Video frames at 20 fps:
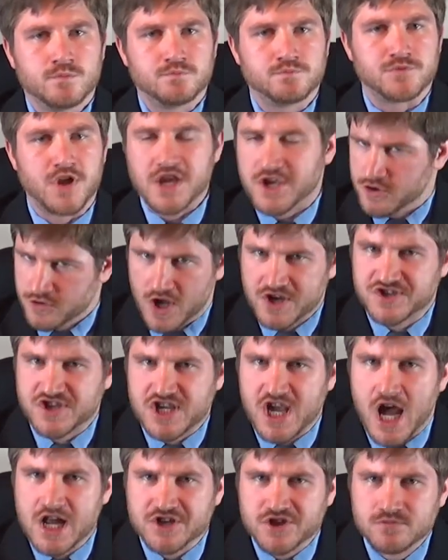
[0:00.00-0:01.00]
Thank you, Dusty
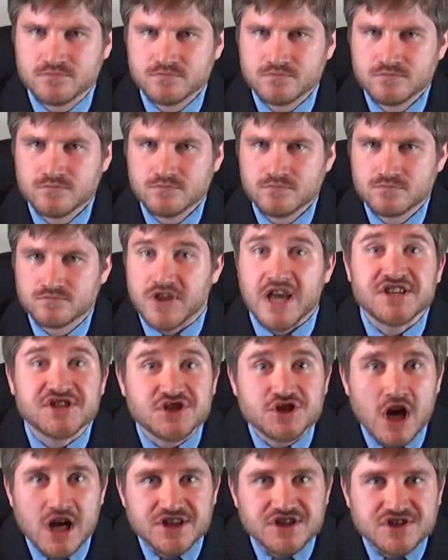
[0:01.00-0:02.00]
Cat. This
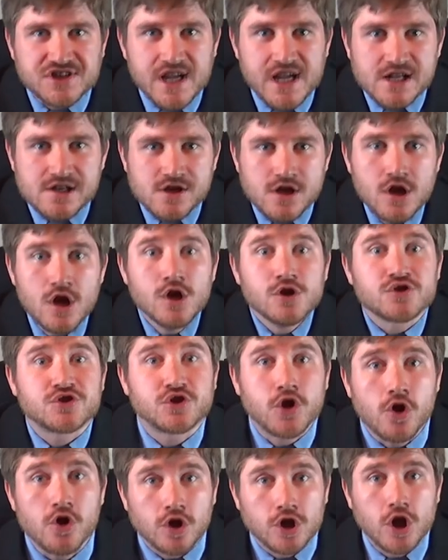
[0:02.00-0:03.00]
just in!
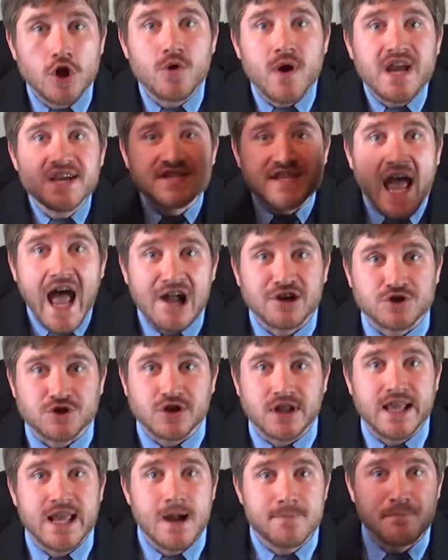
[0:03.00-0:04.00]
Scootaloo is
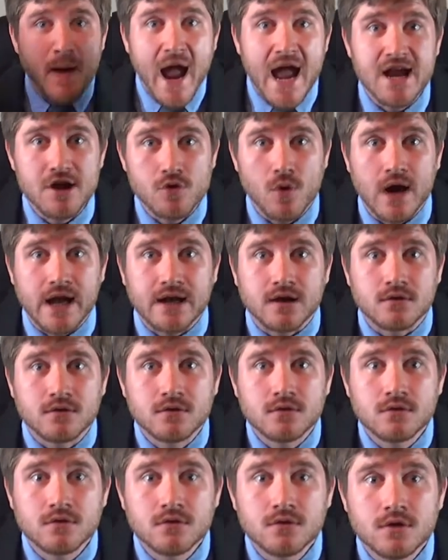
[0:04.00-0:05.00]
actually a penguin!
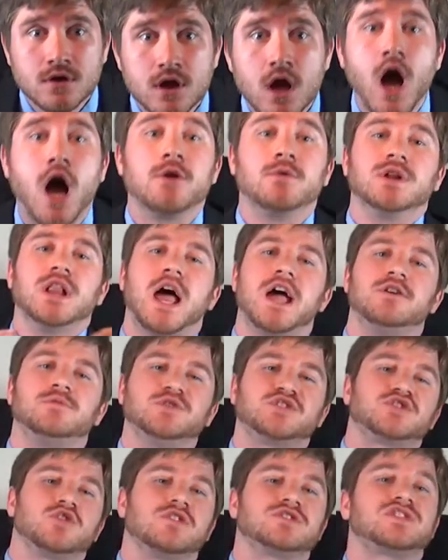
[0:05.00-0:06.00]
Unreliable
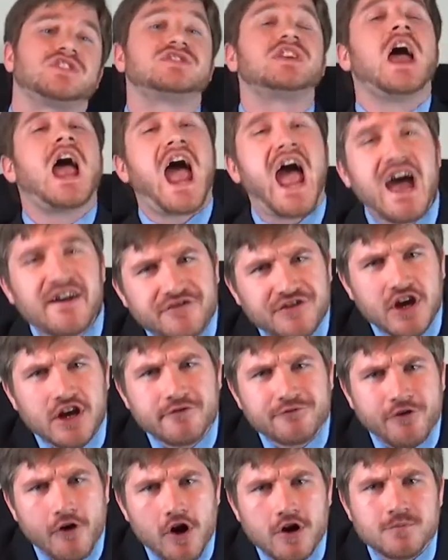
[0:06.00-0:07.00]
sources have
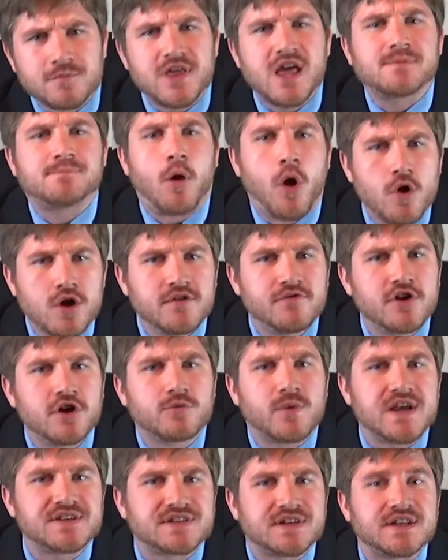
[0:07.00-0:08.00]
confirmed that Ponyville
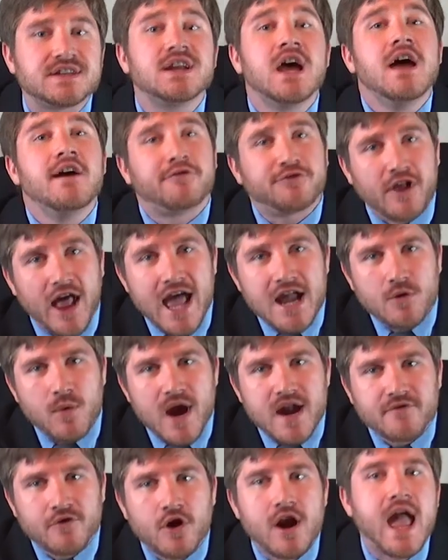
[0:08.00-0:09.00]
resident, flag
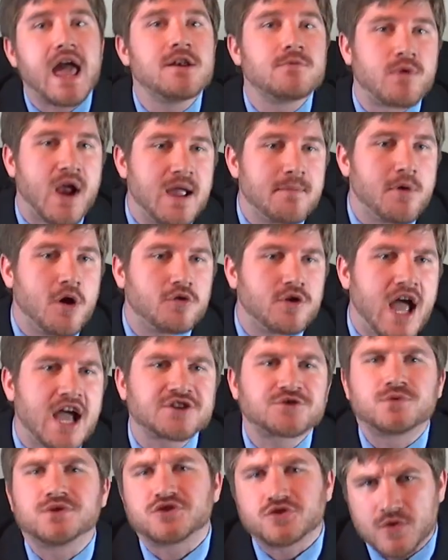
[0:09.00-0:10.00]
waver, and Rainbow
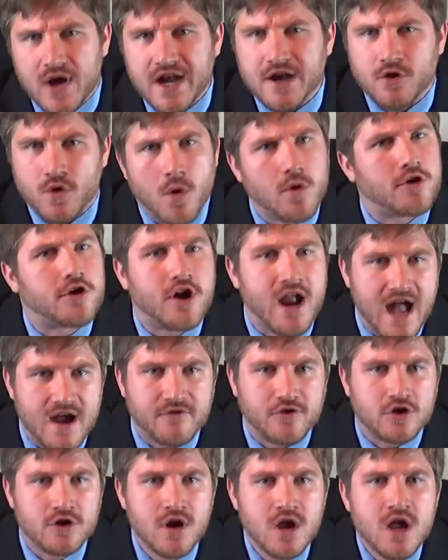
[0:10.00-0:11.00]
Dash restraining order
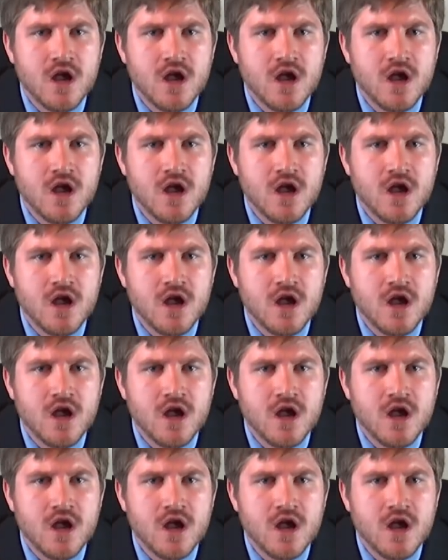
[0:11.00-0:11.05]
haver,